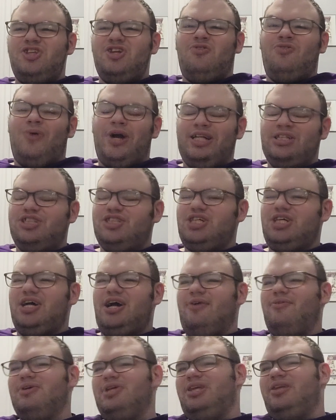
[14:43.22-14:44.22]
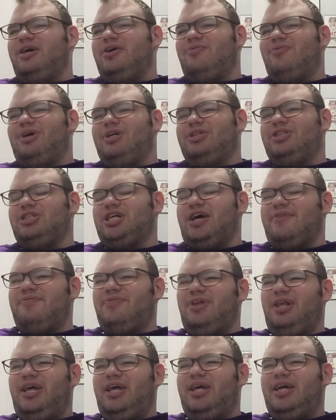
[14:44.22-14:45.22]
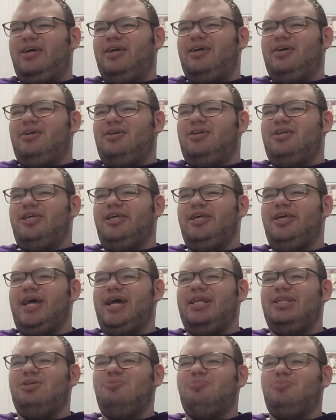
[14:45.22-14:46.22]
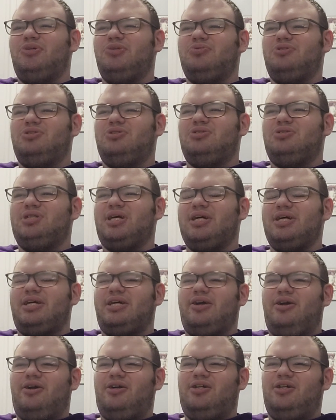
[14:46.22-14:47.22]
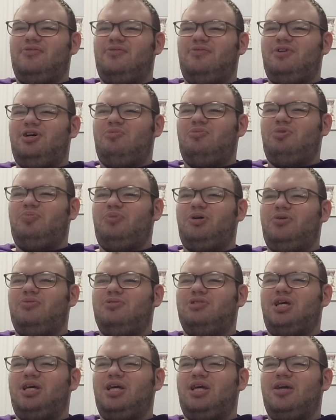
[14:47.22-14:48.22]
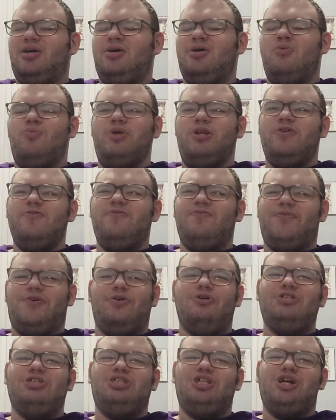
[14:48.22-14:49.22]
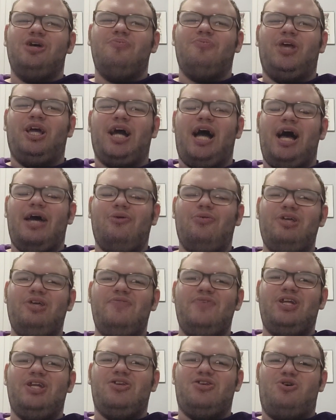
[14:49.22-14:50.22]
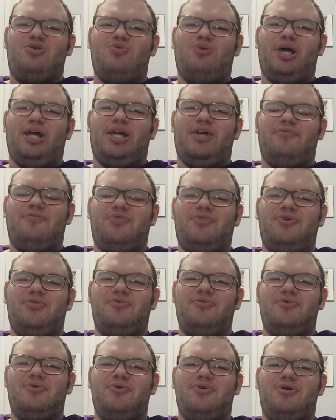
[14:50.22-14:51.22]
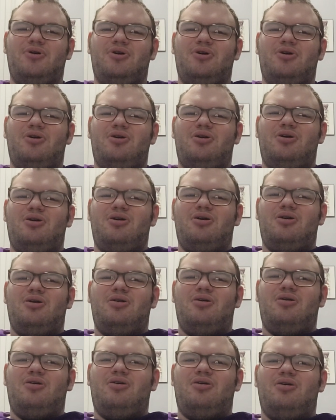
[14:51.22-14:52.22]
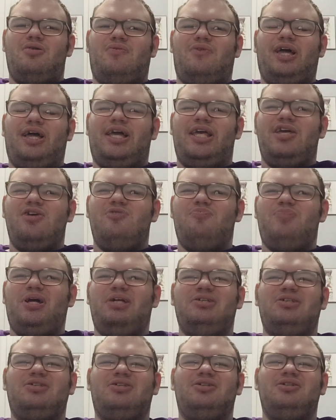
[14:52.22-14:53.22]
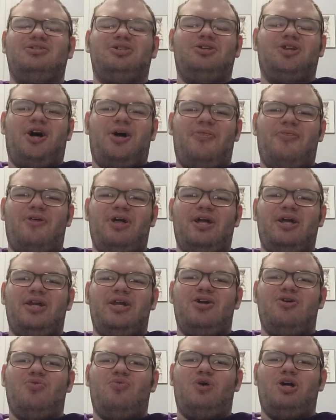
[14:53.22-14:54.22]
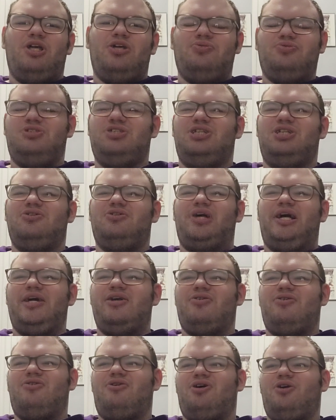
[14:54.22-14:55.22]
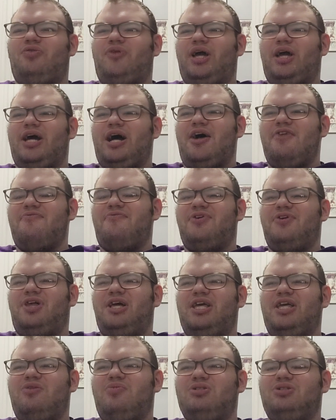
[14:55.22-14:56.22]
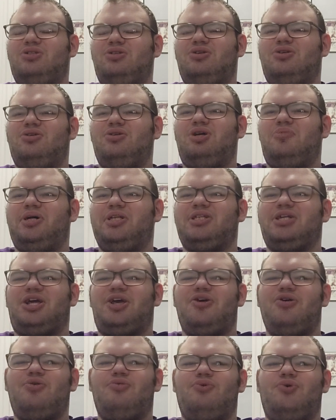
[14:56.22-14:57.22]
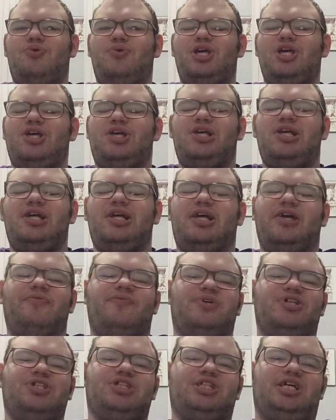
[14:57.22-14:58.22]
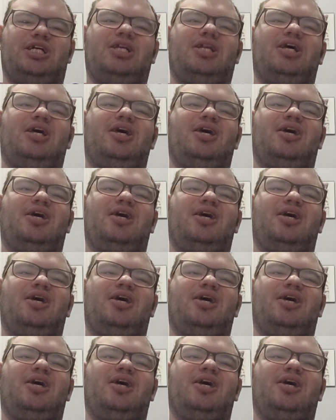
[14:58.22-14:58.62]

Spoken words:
Renji, I really like Renji. I feel like he had the most not character development, but it was like when you first see him, like I don't even know like if the like he basically is nothing near what you see later on. Like I feel like he was literally about to kill Rukia. He didn't give a shit.